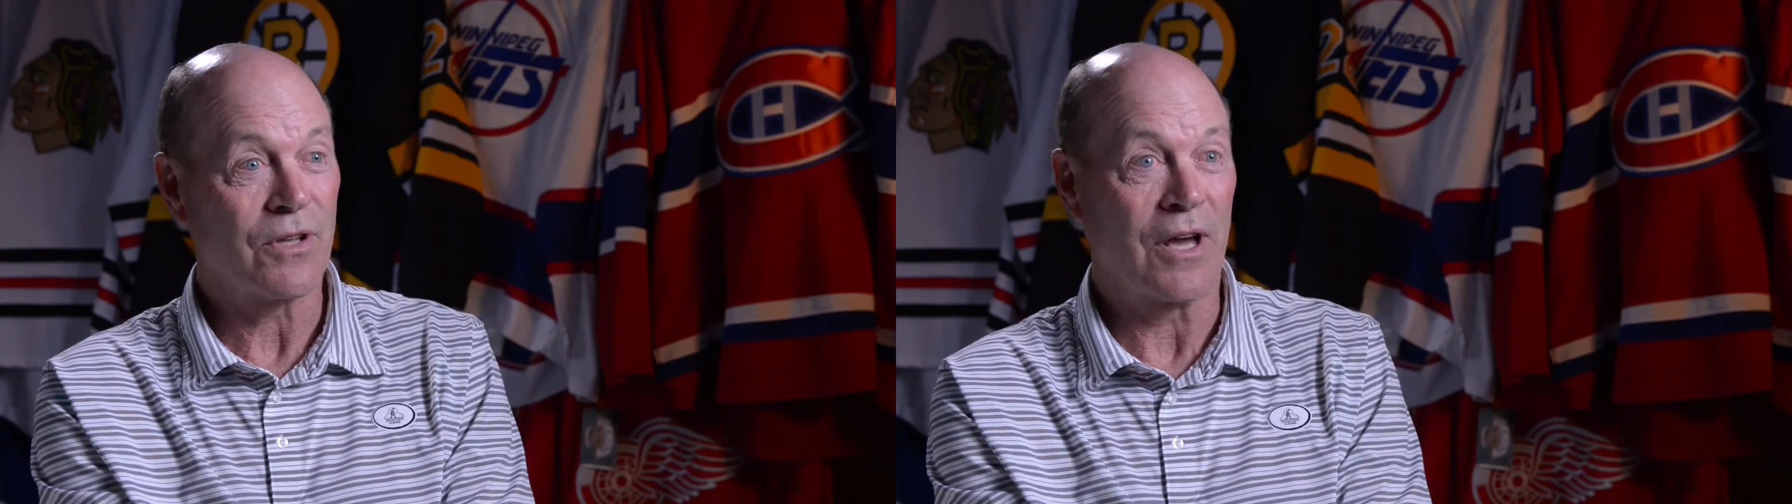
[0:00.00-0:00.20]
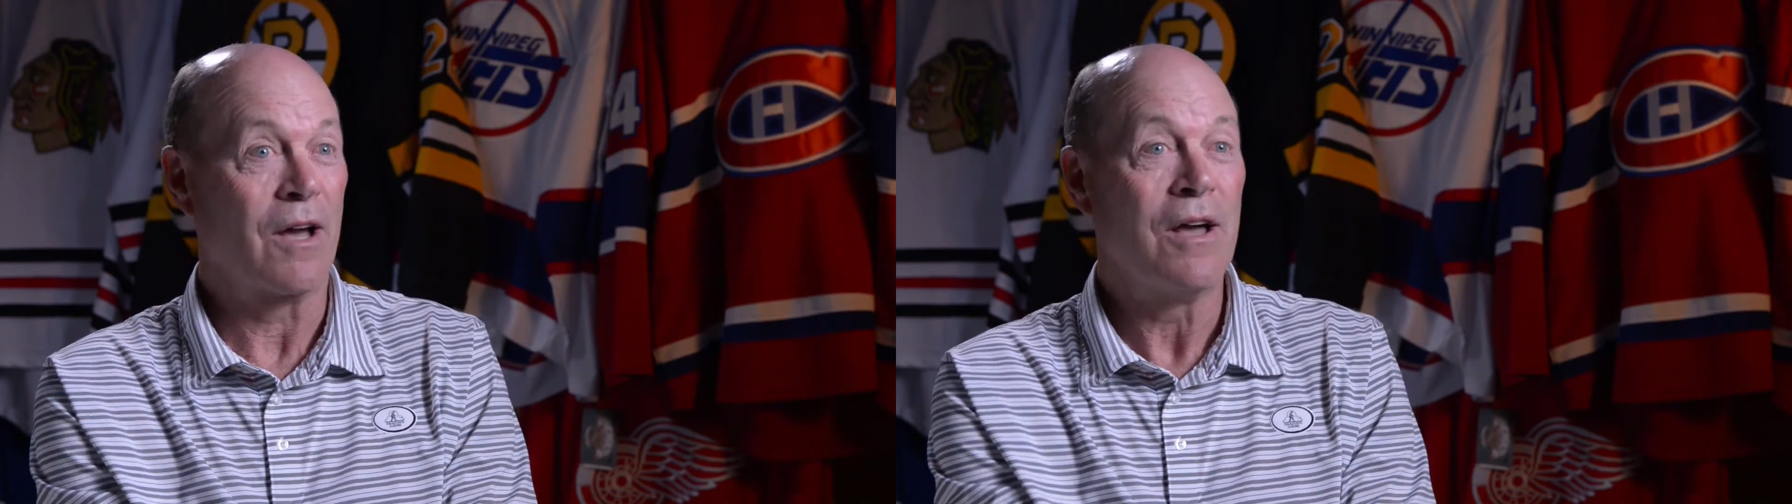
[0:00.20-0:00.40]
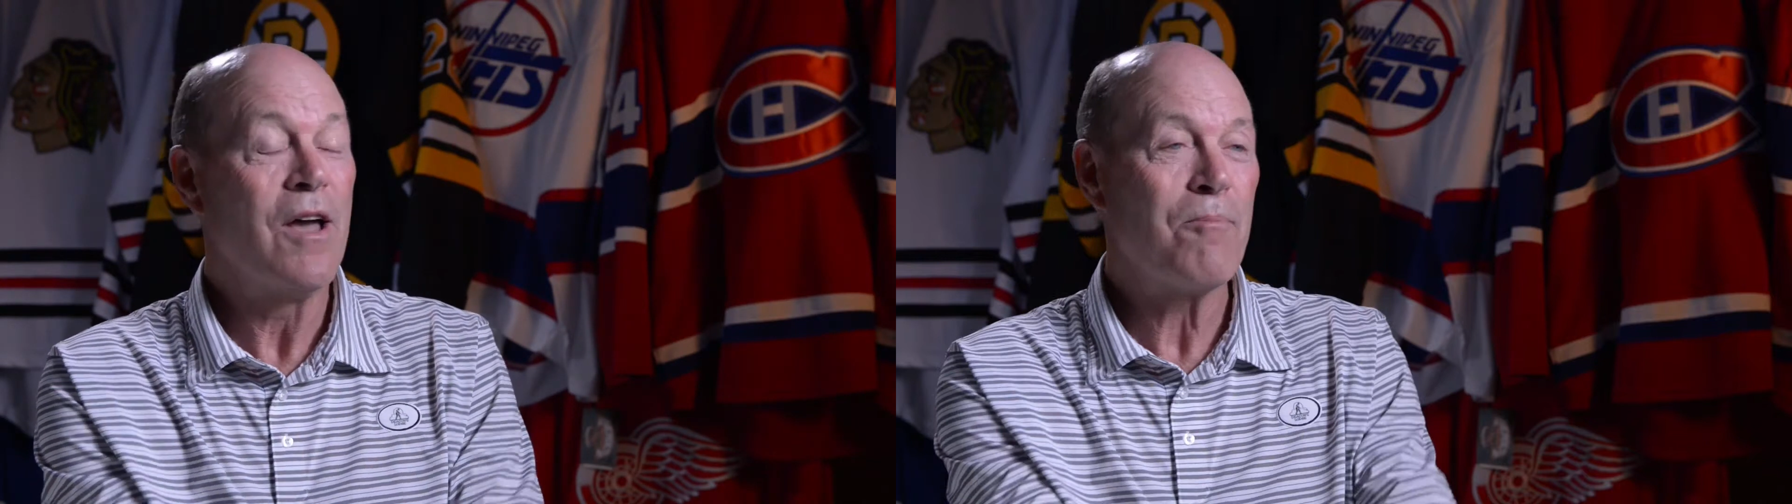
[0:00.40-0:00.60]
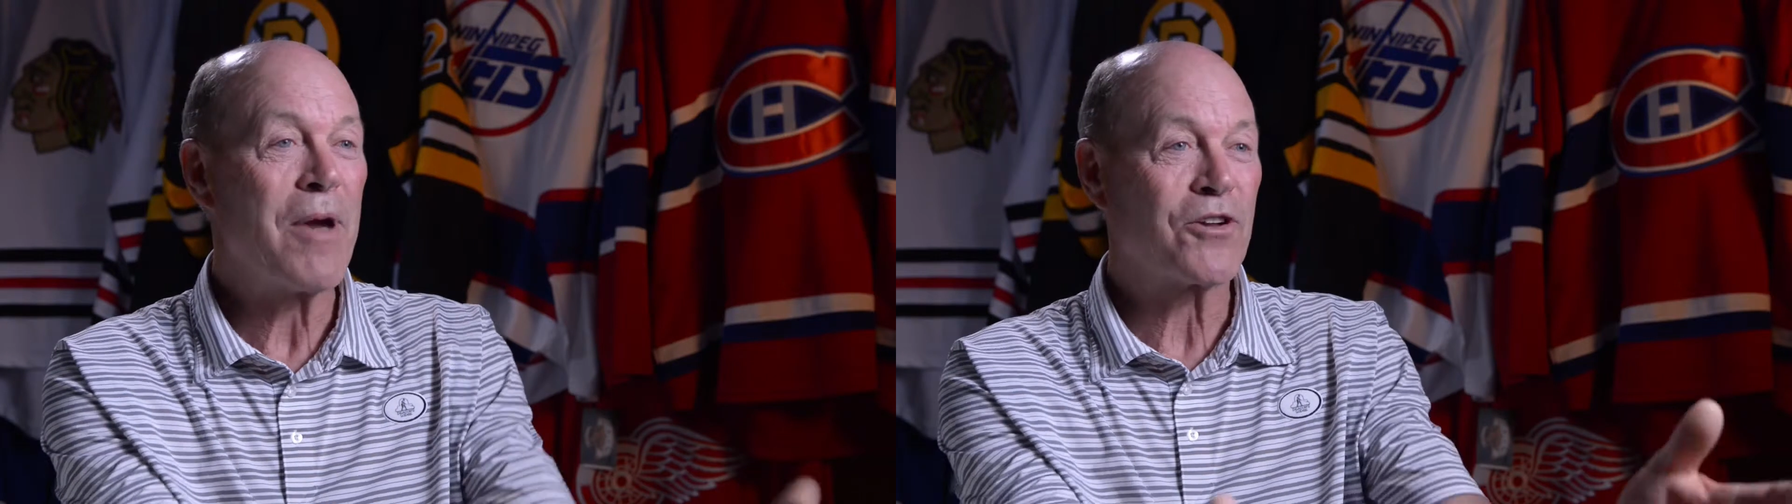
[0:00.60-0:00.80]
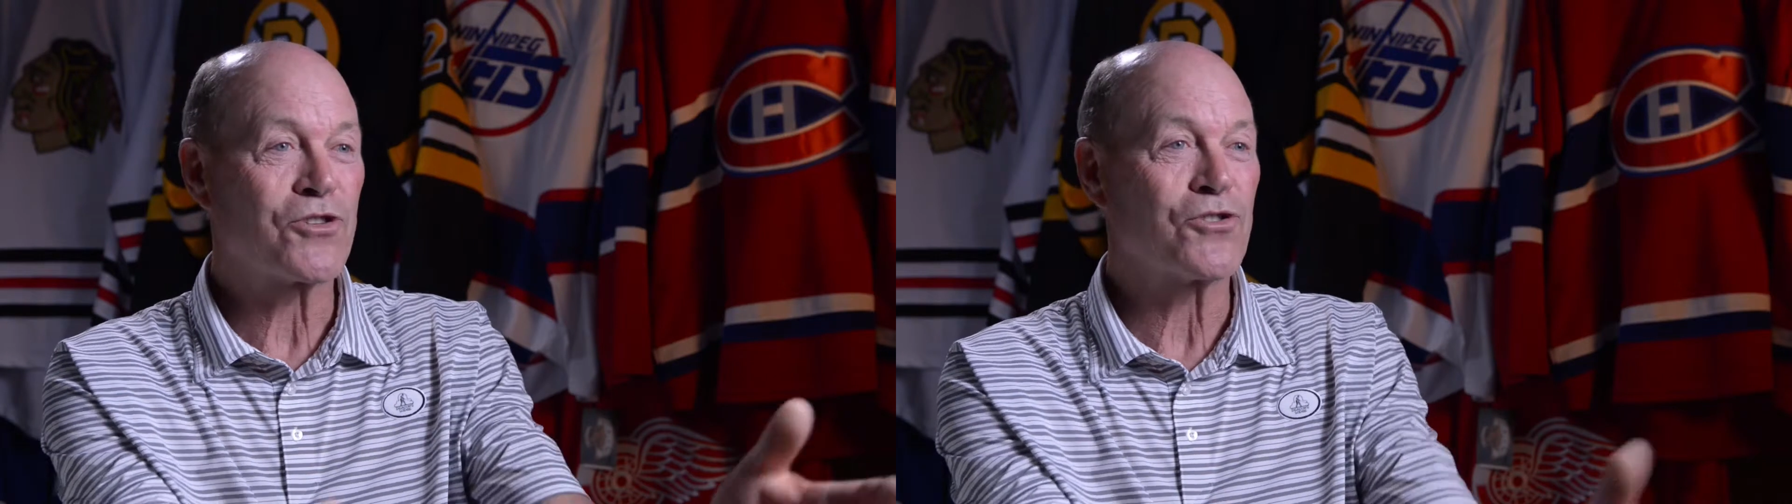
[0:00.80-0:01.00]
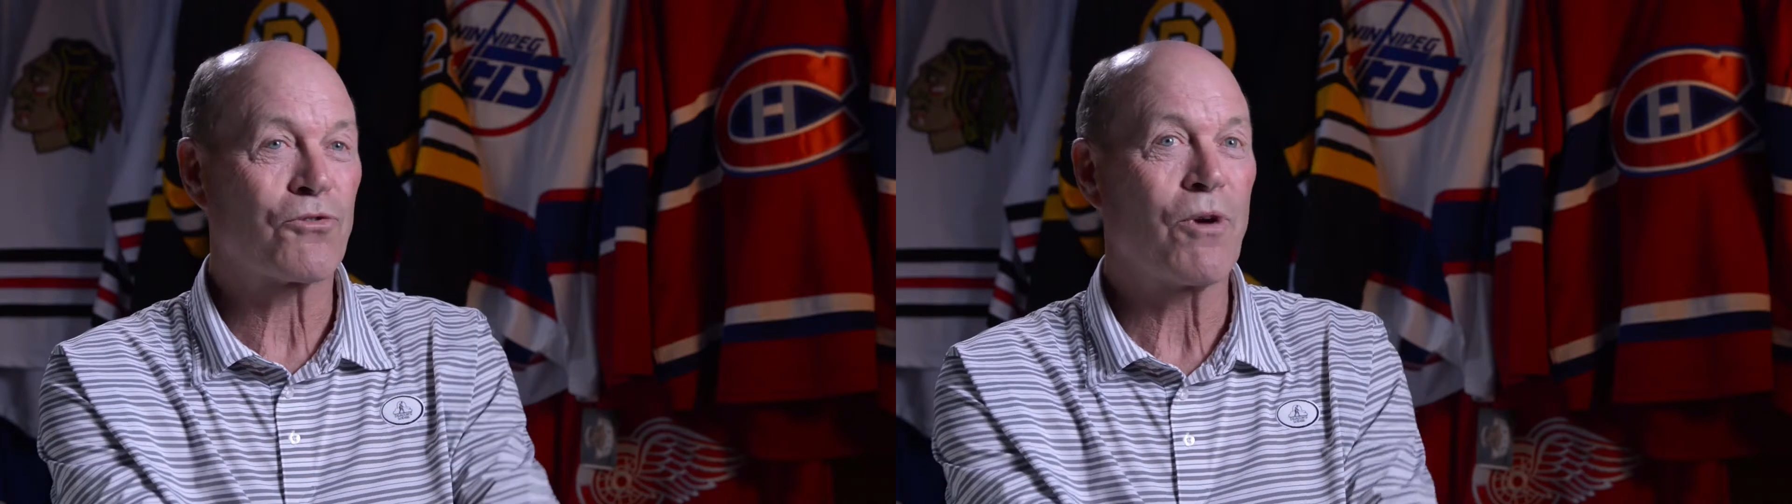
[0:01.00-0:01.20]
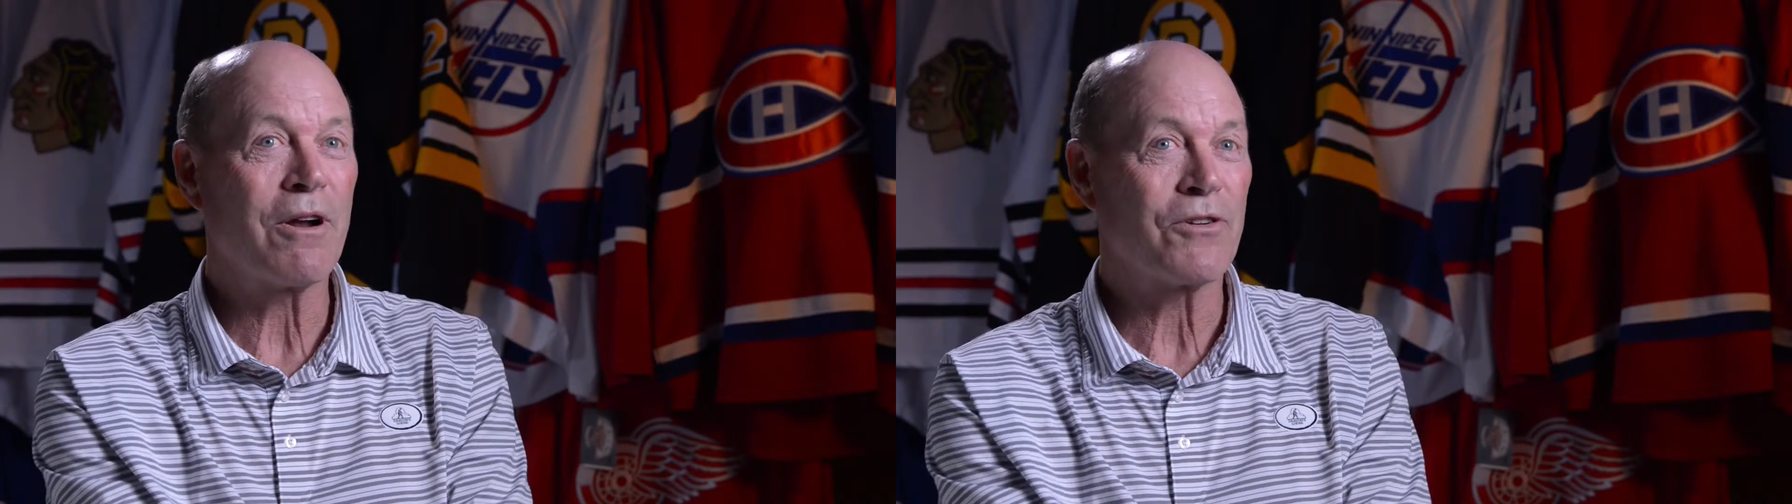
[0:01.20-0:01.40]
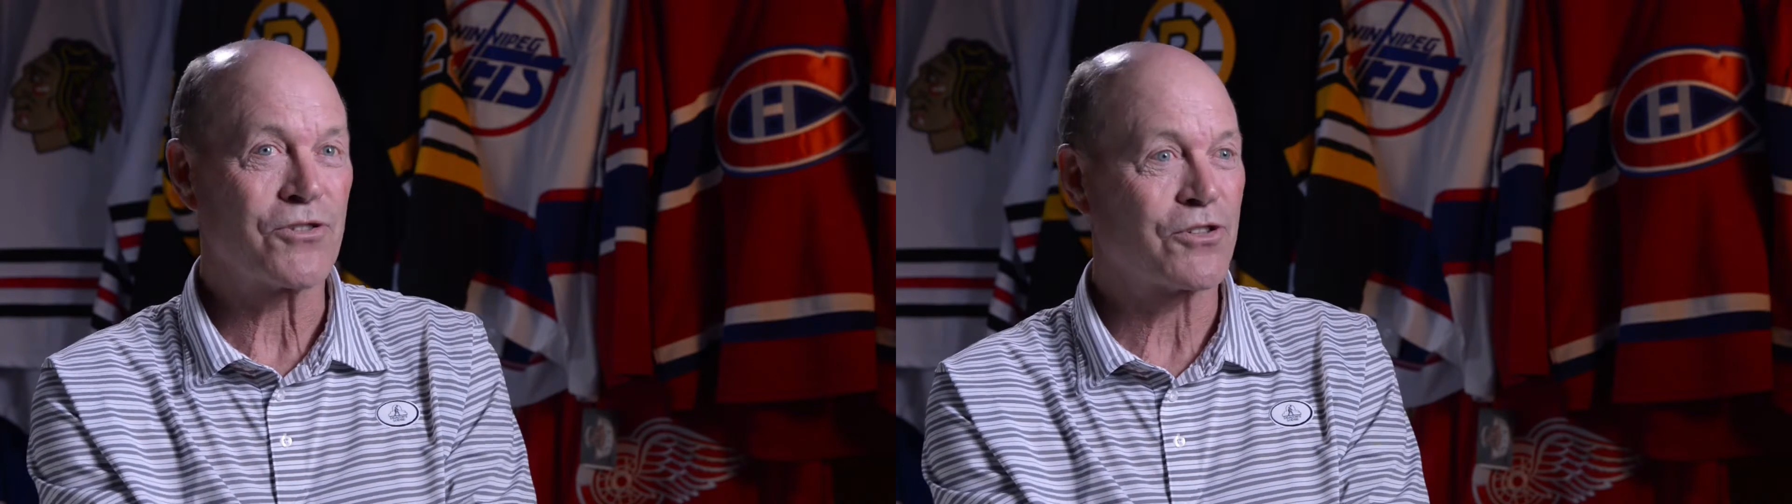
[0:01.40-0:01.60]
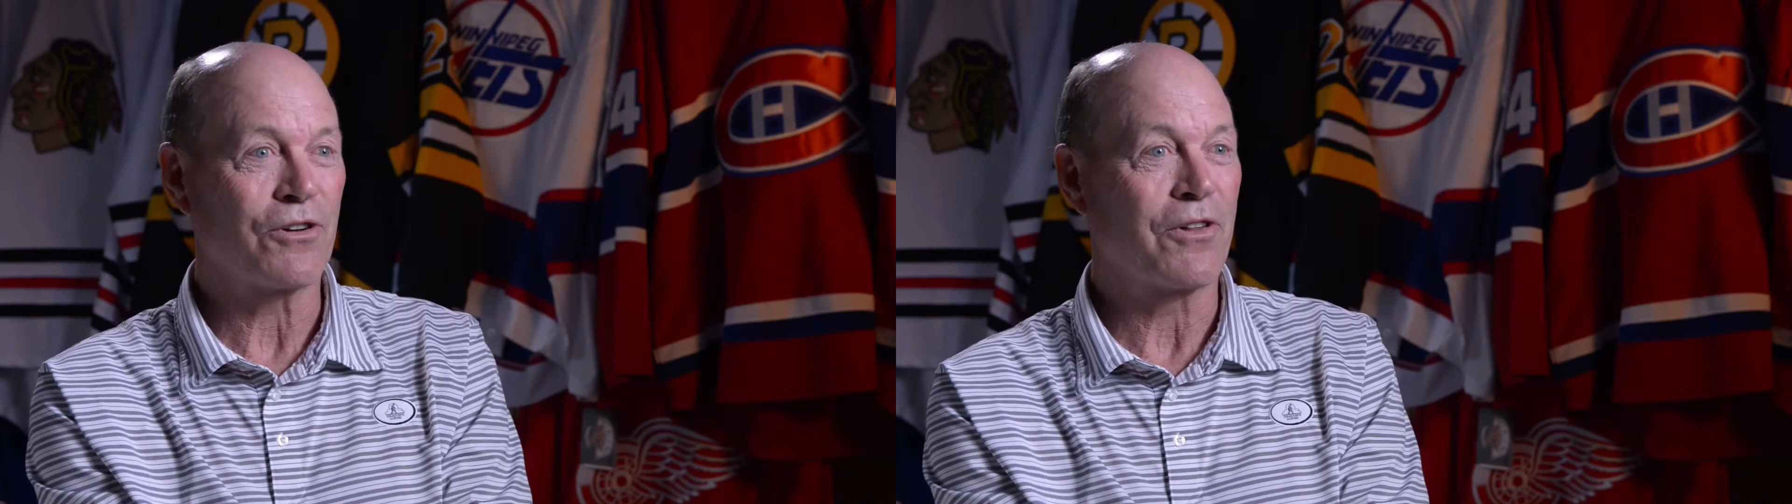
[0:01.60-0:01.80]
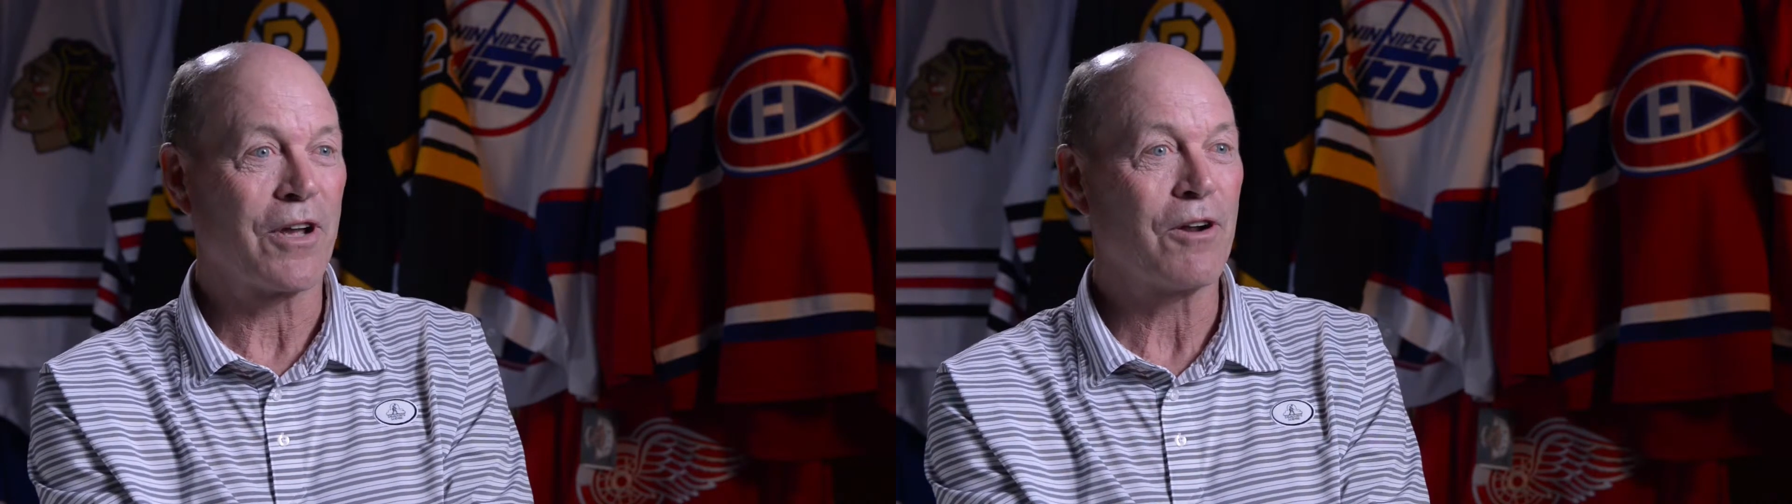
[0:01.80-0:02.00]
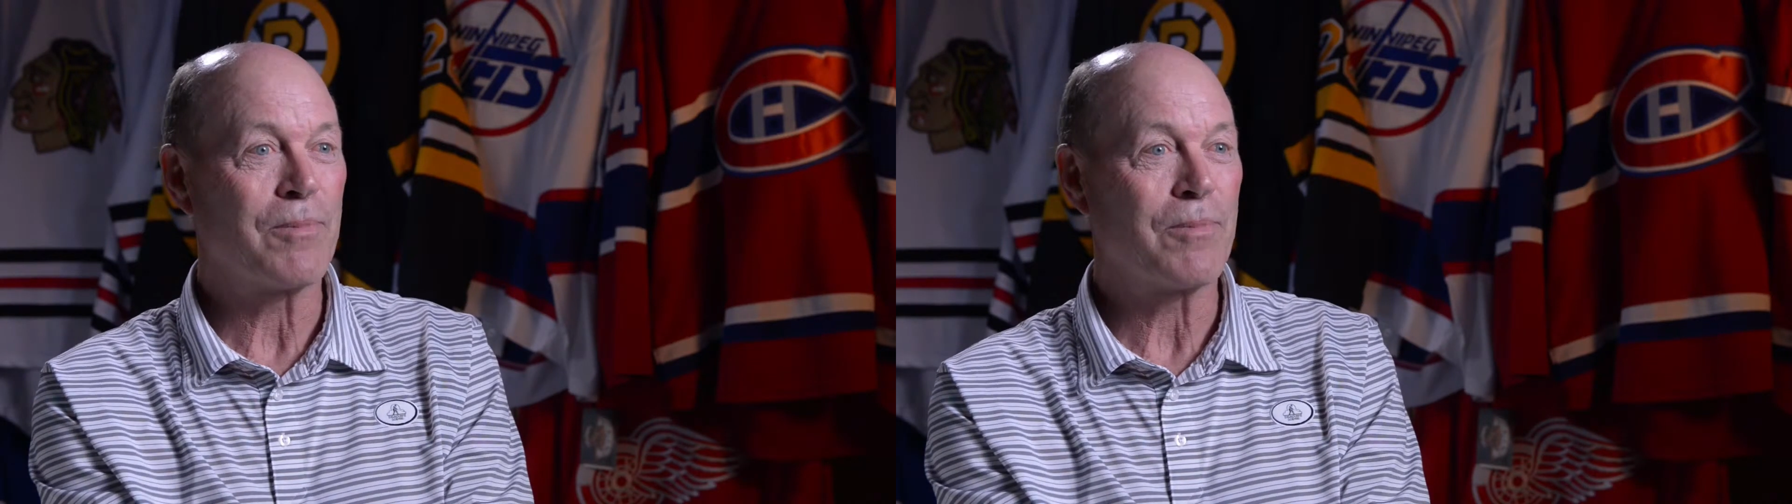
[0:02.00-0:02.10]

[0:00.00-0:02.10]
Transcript: Uh, Madison Square is still there,